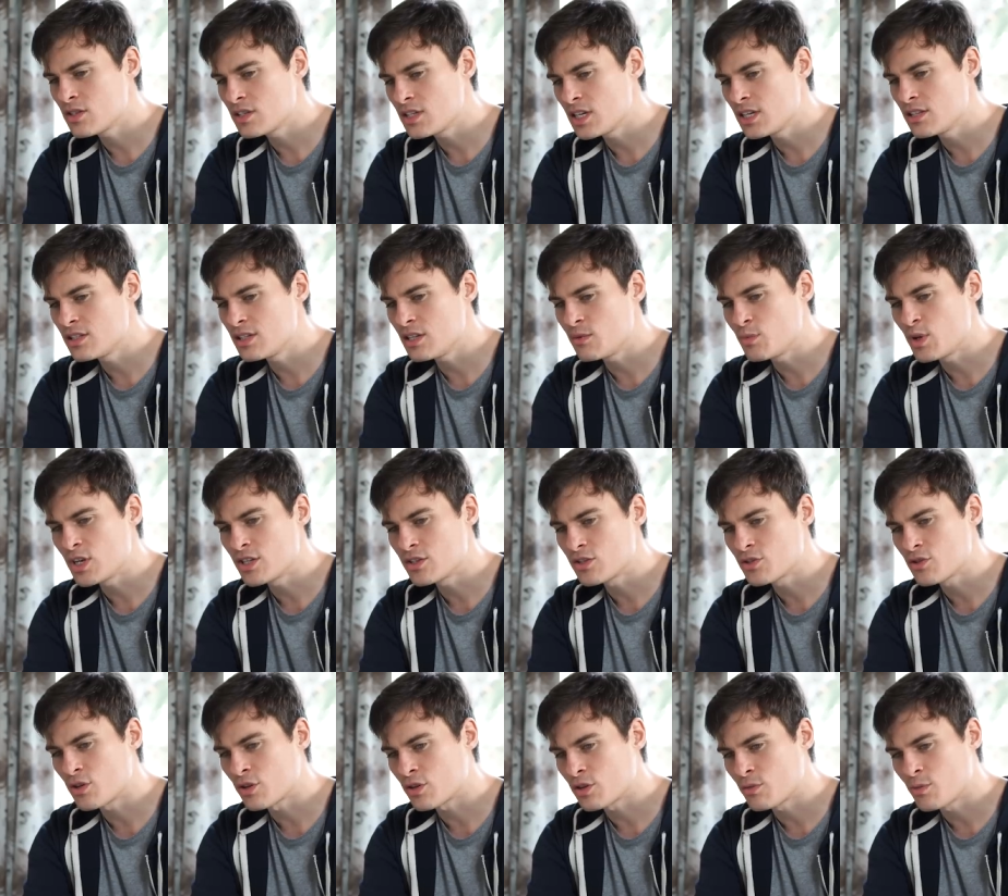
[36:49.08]
60
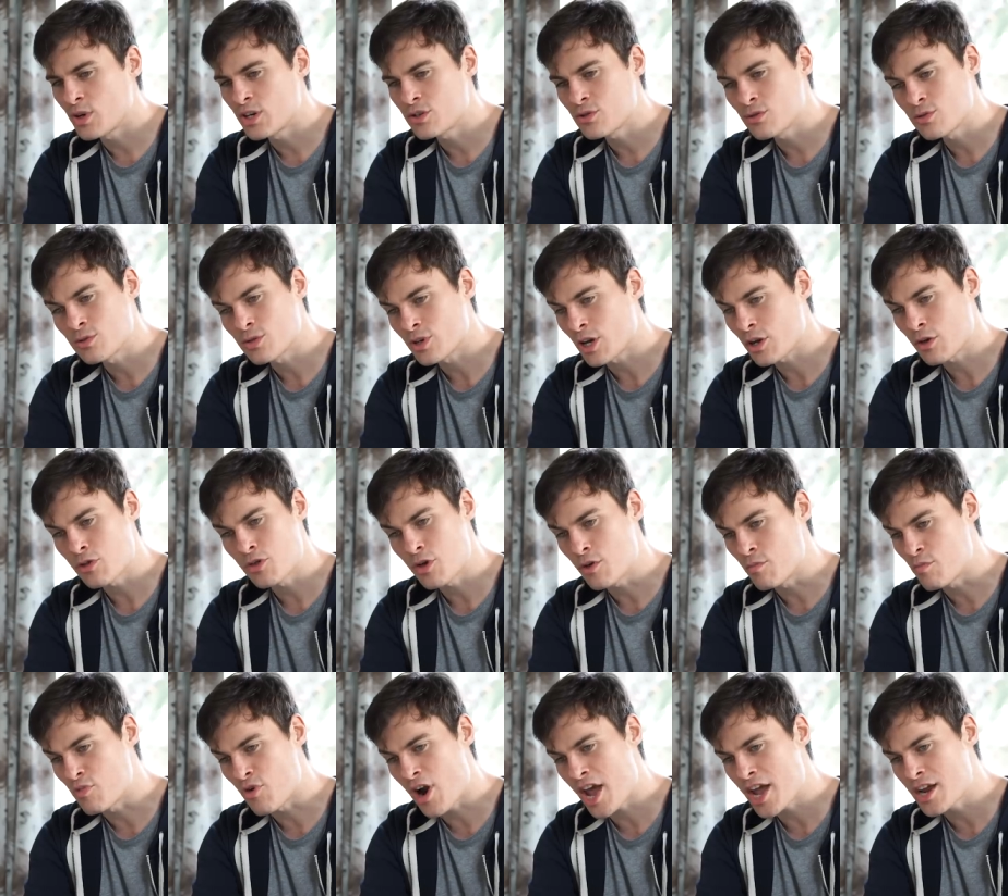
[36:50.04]
minutes documentary was like the
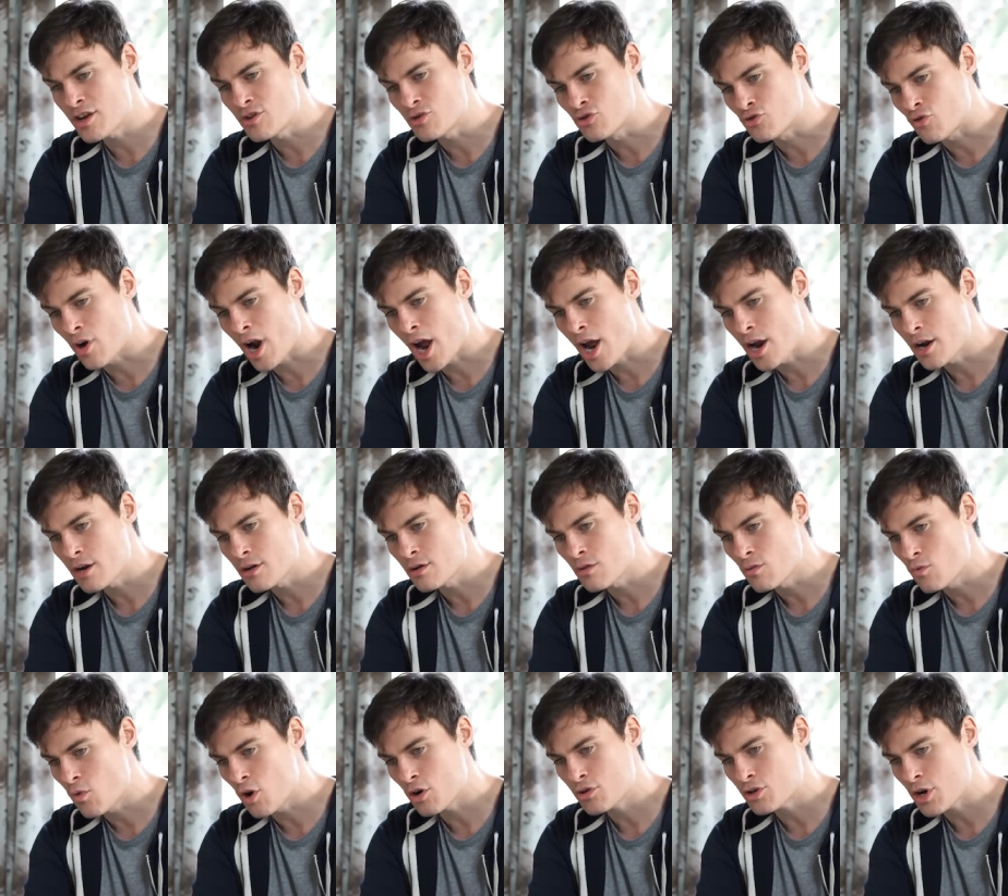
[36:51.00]
brain drain.
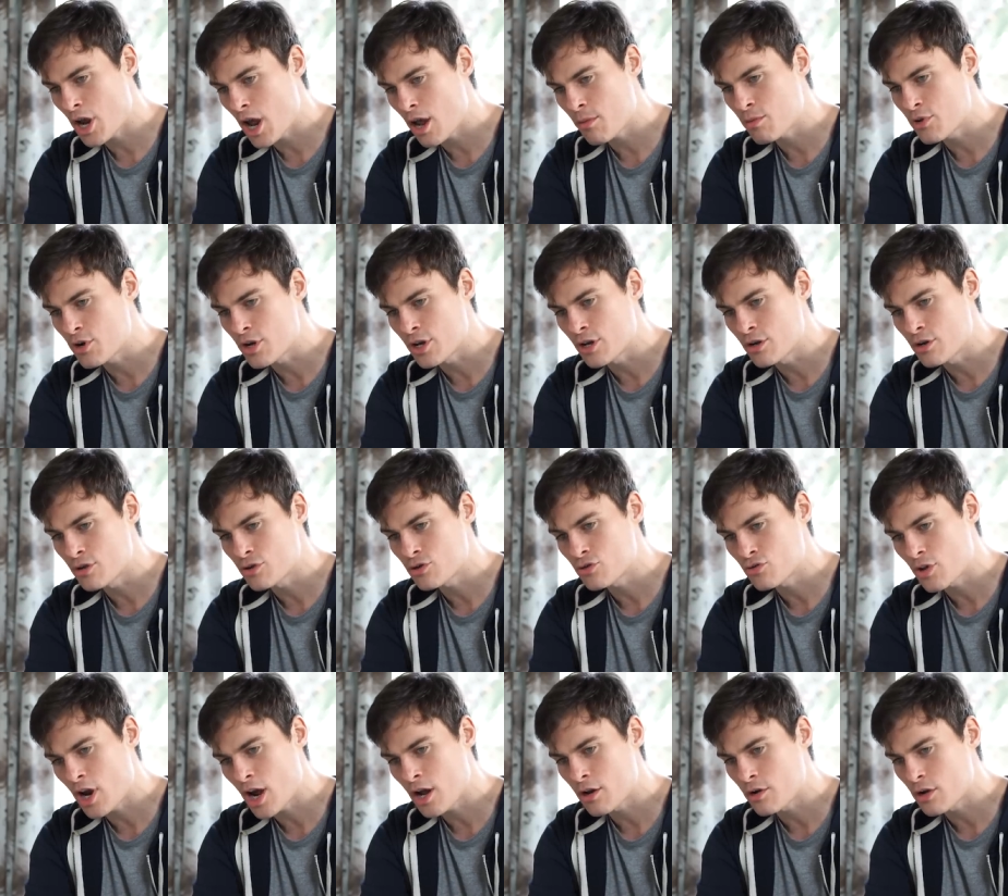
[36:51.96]
What's happening in
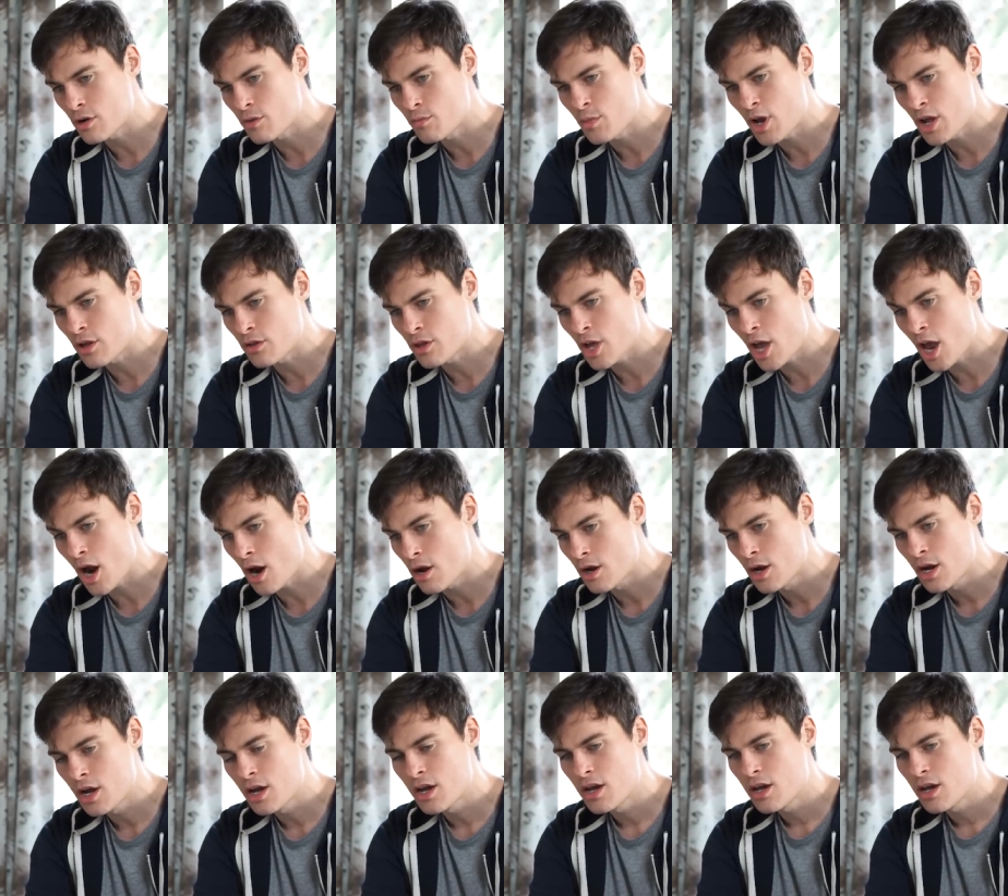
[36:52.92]
Australia about that?